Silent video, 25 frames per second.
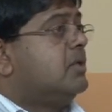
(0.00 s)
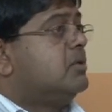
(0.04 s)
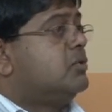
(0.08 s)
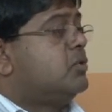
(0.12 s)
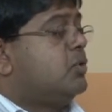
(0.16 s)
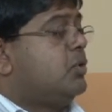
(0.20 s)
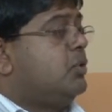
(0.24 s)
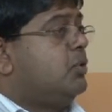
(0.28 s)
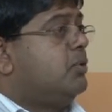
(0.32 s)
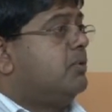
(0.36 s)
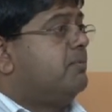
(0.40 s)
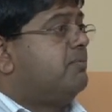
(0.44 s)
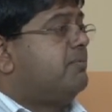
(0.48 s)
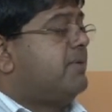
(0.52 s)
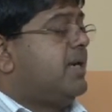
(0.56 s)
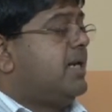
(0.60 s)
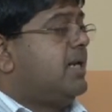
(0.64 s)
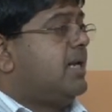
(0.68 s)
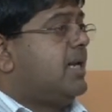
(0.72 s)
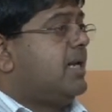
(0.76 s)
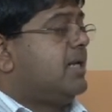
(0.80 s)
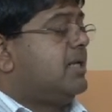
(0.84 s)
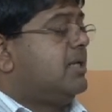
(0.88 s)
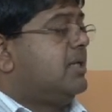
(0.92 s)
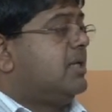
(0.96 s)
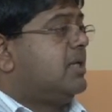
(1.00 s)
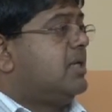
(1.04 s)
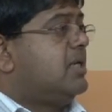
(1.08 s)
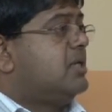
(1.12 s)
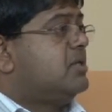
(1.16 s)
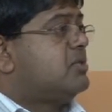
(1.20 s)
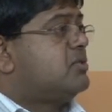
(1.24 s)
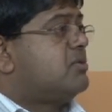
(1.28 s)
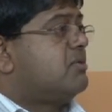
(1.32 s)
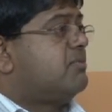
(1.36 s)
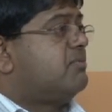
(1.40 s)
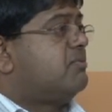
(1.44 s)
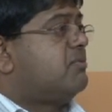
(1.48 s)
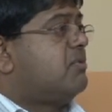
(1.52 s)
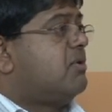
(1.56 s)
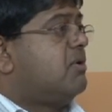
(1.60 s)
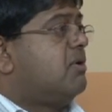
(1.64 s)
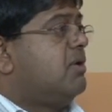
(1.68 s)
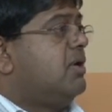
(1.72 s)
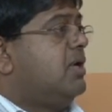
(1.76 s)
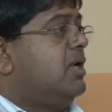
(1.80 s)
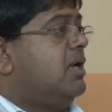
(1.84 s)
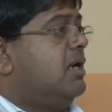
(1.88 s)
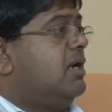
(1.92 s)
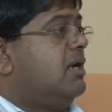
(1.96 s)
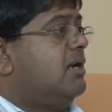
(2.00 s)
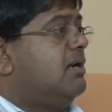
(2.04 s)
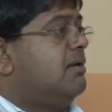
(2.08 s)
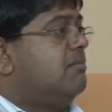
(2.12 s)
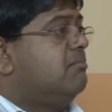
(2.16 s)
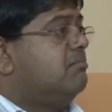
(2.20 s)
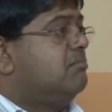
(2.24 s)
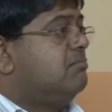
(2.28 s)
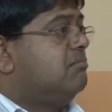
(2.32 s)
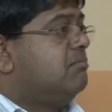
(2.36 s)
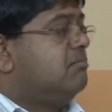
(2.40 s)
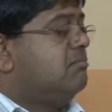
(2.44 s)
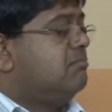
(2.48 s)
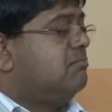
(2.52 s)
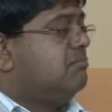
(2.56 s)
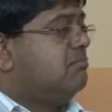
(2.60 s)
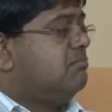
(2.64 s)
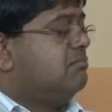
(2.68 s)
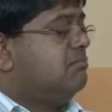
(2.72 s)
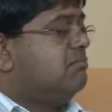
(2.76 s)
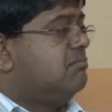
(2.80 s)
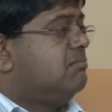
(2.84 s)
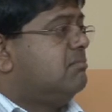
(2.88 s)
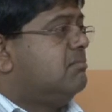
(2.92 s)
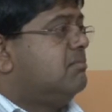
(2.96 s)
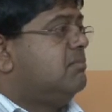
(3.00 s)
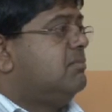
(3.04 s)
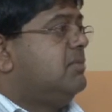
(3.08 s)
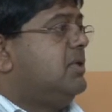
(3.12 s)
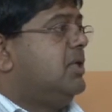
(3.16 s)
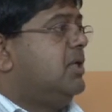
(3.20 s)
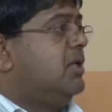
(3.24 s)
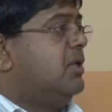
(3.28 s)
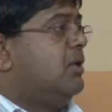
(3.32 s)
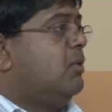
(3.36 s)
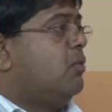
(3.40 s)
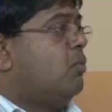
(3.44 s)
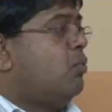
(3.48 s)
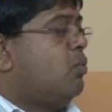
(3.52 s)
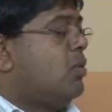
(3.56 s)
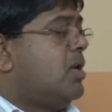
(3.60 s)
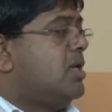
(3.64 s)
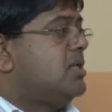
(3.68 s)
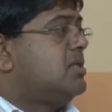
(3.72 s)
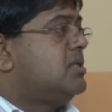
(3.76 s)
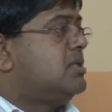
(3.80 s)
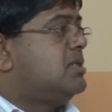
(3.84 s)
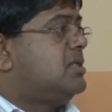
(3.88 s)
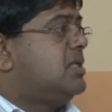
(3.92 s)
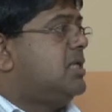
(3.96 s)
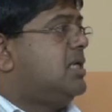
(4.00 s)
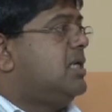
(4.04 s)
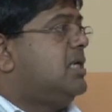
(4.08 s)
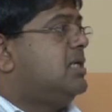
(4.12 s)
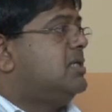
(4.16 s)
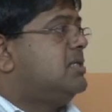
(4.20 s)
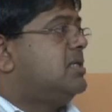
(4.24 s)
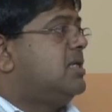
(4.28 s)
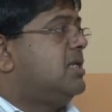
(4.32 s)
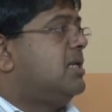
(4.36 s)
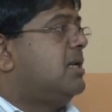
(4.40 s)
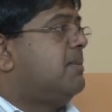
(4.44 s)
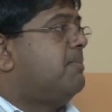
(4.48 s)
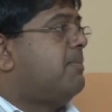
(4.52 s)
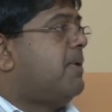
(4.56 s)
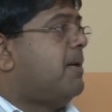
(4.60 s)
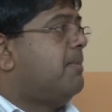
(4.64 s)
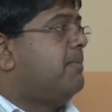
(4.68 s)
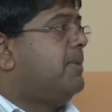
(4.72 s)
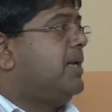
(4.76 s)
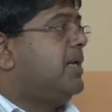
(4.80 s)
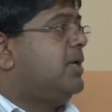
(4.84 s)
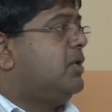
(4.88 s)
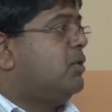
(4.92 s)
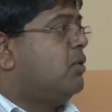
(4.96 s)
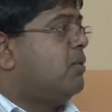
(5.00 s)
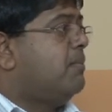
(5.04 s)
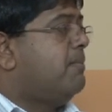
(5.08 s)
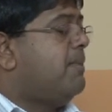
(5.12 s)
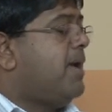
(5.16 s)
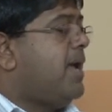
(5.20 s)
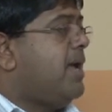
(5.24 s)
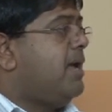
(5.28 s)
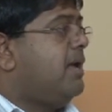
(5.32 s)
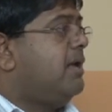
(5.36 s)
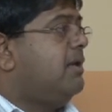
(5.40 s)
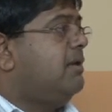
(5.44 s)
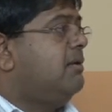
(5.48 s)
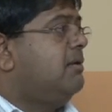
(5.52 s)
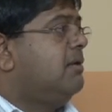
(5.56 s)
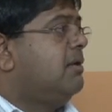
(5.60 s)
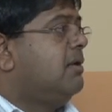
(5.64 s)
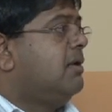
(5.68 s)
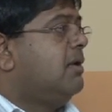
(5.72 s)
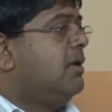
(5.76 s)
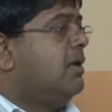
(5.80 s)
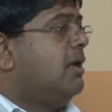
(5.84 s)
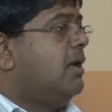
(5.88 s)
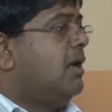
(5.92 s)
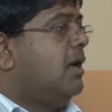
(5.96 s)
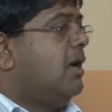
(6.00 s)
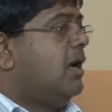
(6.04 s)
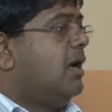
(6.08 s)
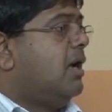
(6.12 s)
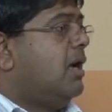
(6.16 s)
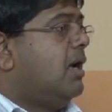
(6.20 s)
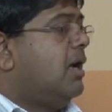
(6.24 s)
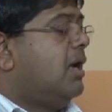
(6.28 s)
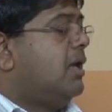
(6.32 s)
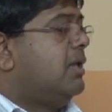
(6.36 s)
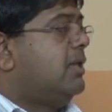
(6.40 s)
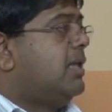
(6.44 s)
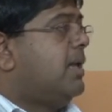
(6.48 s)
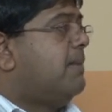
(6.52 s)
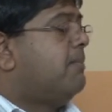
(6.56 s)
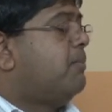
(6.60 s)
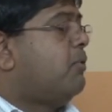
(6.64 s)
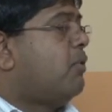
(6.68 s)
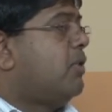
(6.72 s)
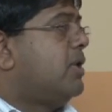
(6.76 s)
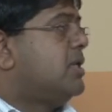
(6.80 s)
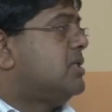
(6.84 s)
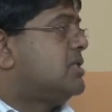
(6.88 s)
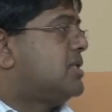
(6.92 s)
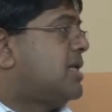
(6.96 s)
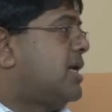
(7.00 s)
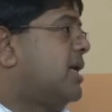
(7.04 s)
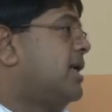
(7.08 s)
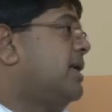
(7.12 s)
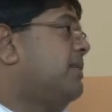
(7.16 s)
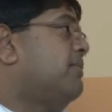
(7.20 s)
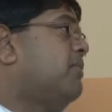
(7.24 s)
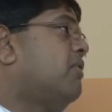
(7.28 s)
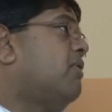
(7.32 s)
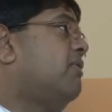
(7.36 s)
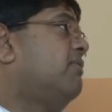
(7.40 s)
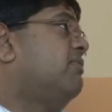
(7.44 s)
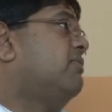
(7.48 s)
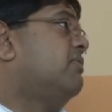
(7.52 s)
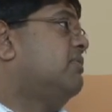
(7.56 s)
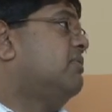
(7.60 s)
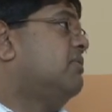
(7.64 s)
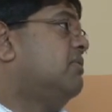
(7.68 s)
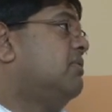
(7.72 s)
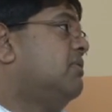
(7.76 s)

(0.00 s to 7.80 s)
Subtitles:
So you'll find, like in the case of Roy, once he's in the public domain, the employers cut him off.